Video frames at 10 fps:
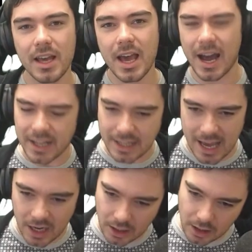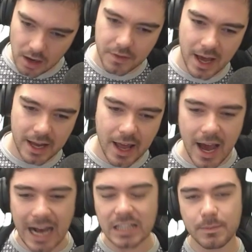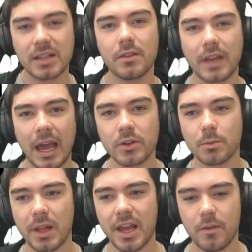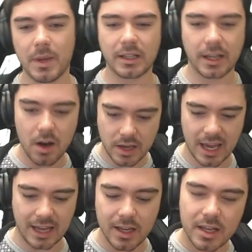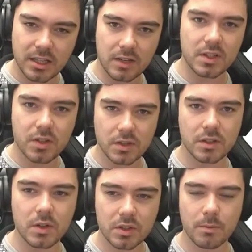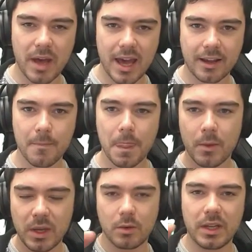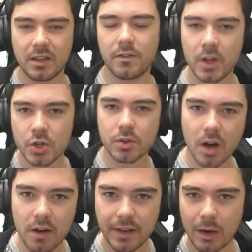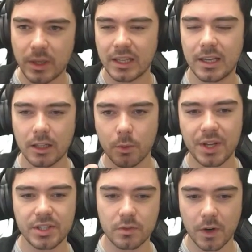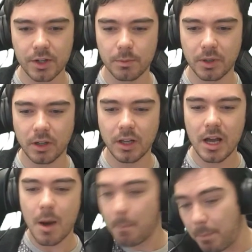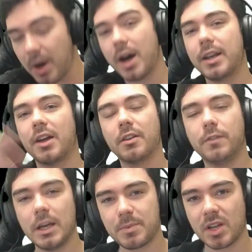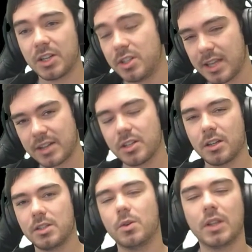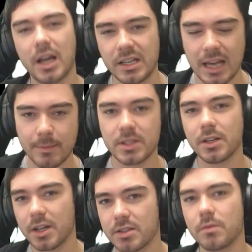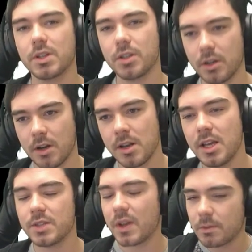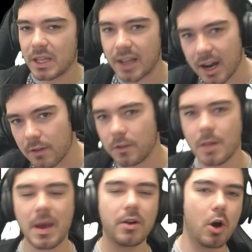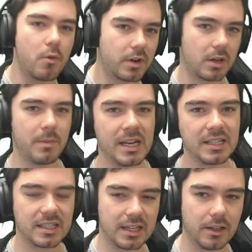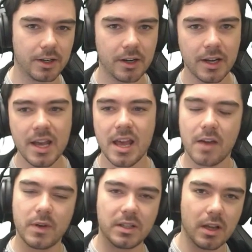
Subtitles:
and again, I love that aspect of counterplay of being like, okay, Deva's just used her mech. We can finish her off now. We can kill her while she's vulnerable. But on the flip side, she's actually going to do a lot of damage to us in return. So you have to be careful about over-committing to kill her. If we